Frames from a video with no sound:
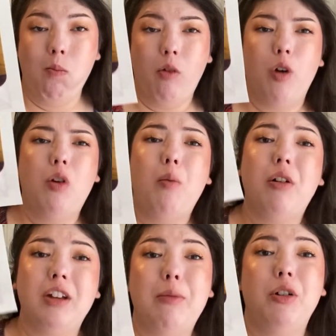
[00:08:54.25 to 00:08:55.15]
or
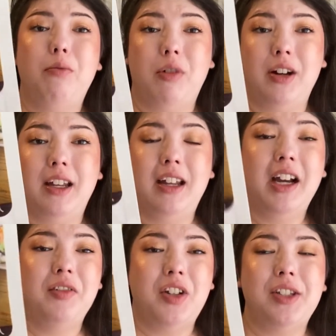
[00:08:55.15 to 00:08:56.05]
Walmart neighborhood market,
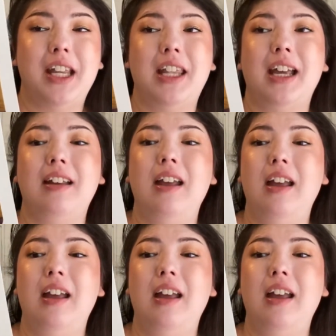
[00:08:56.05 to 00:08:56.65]
however you say that.